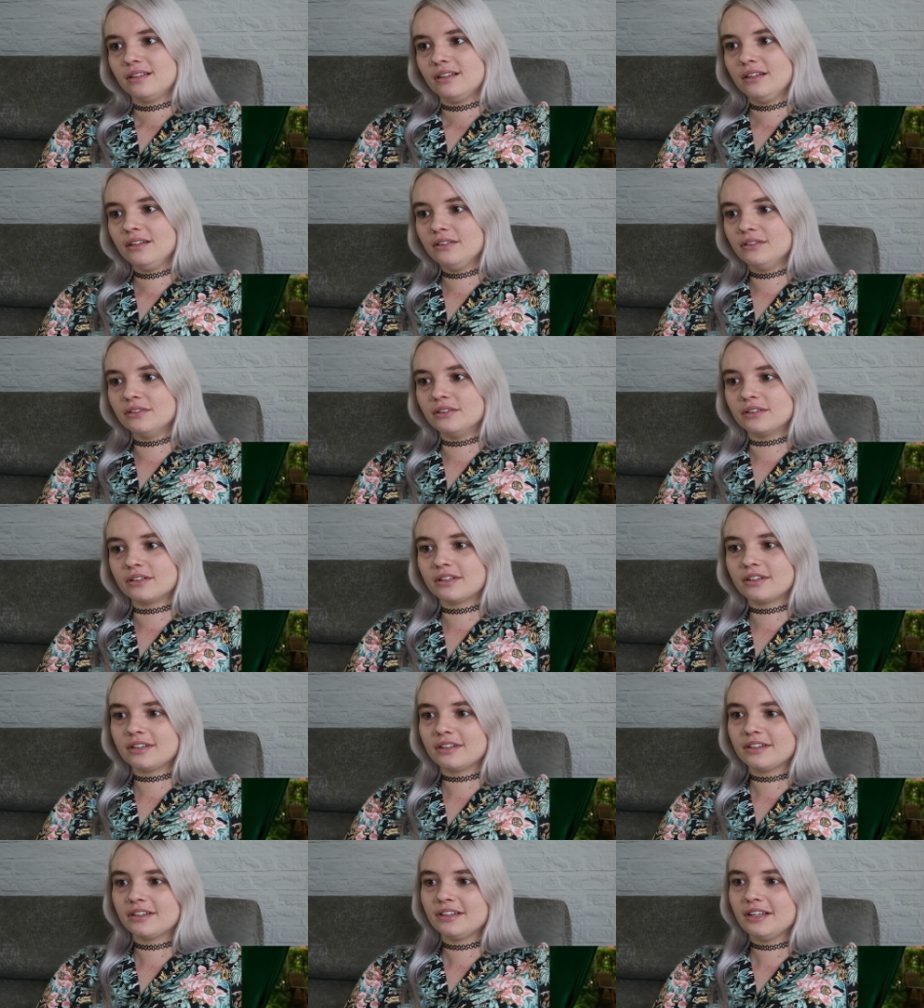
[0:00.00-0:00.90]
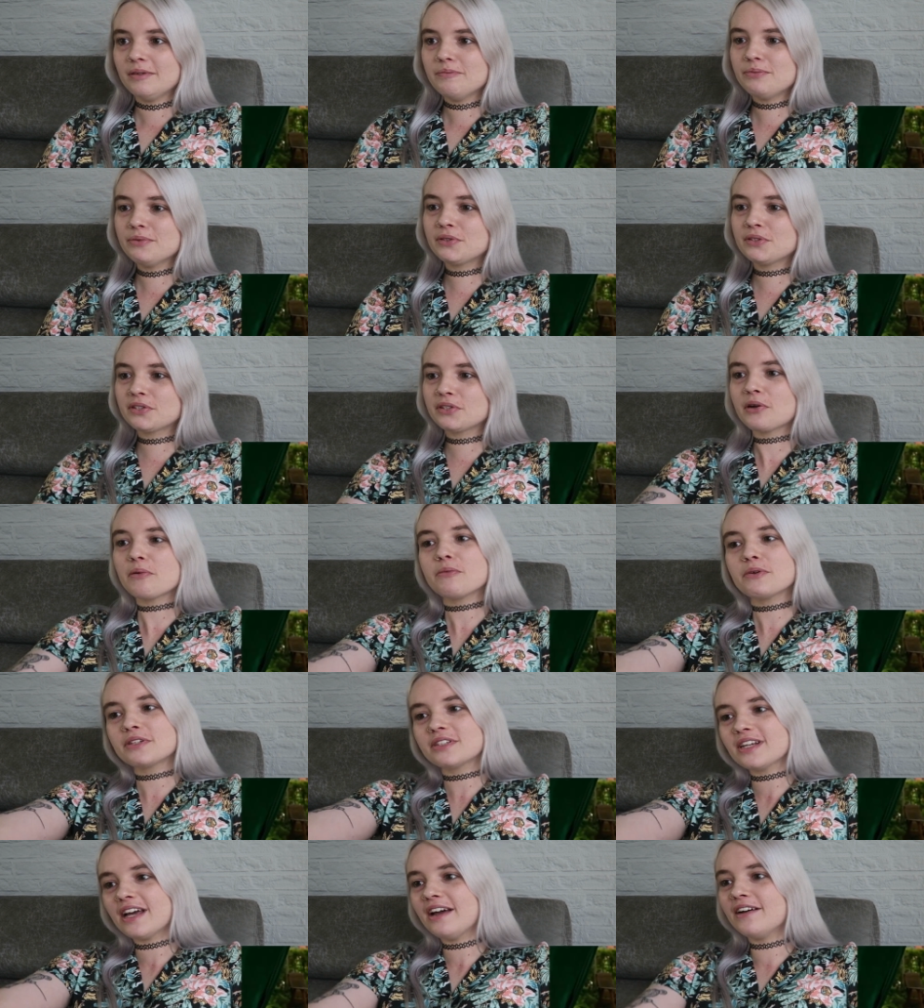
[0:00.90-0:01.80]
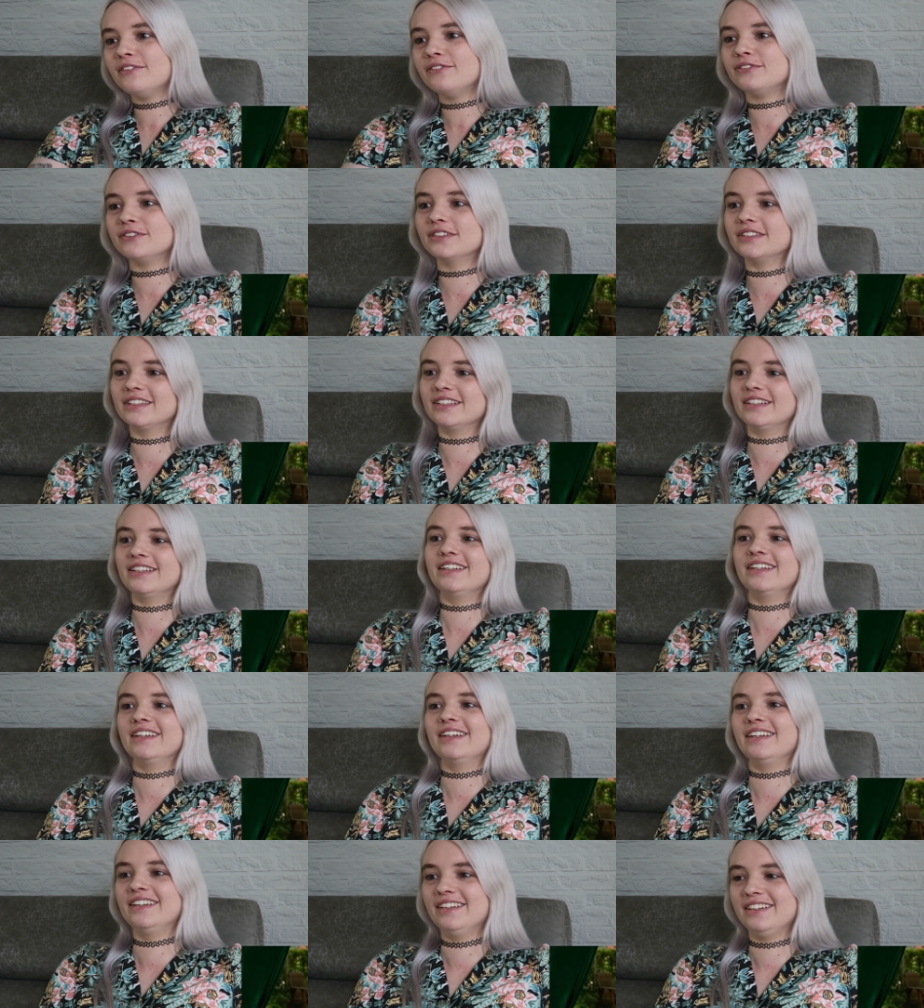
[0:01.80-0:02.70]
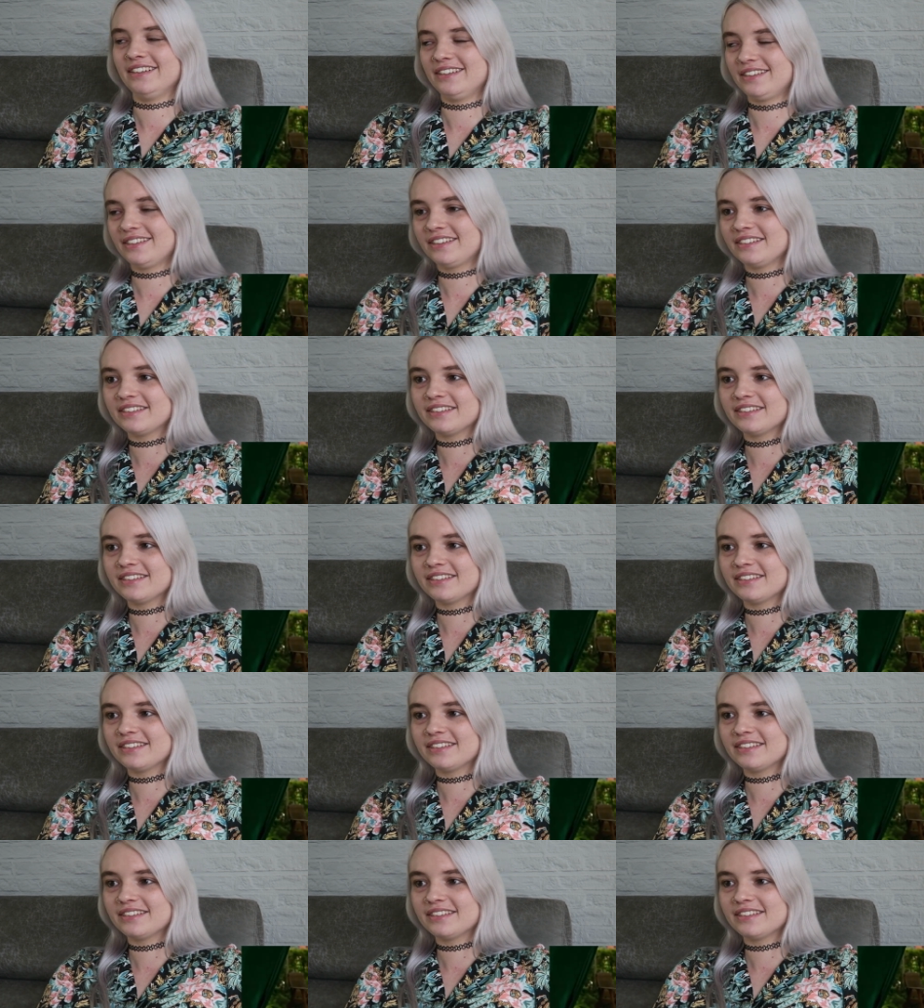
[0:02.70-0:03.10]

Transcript: Look, he put so much effort in it.